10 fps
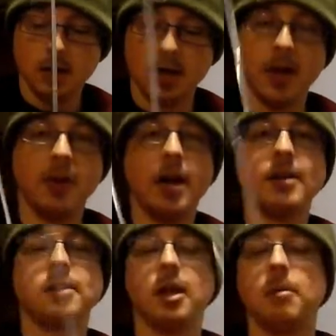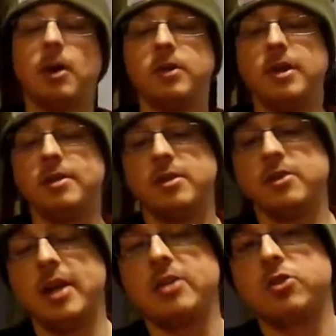Another nice thing about these
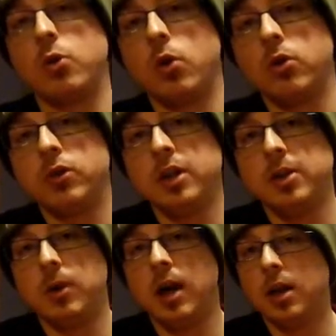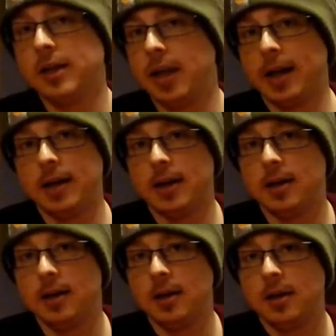is they store really well in like
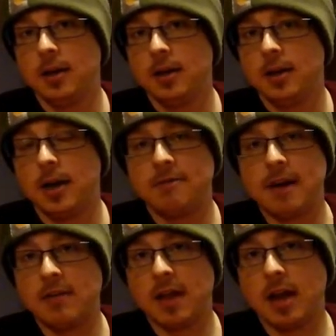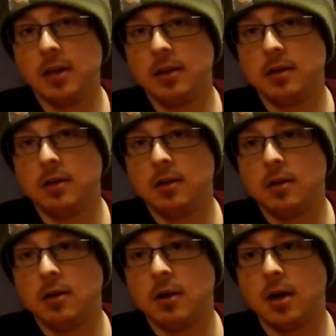a 5-gallon
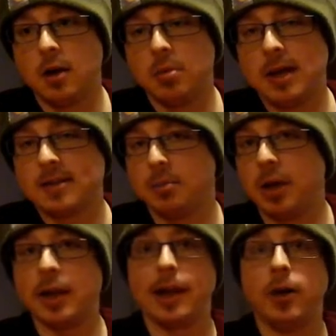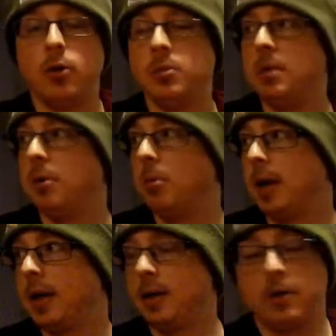plastic bucket, like a Home Depot
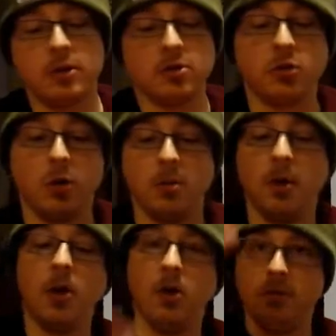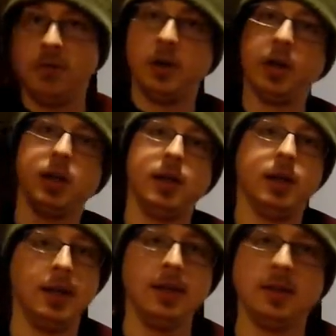bucket. You can store them all
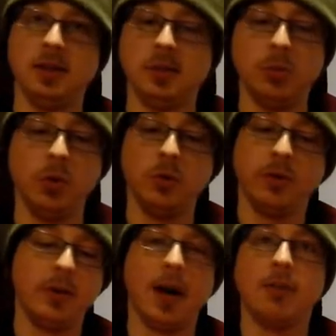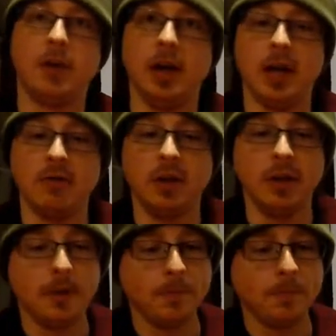vertically, easy to move. They're not very heavy.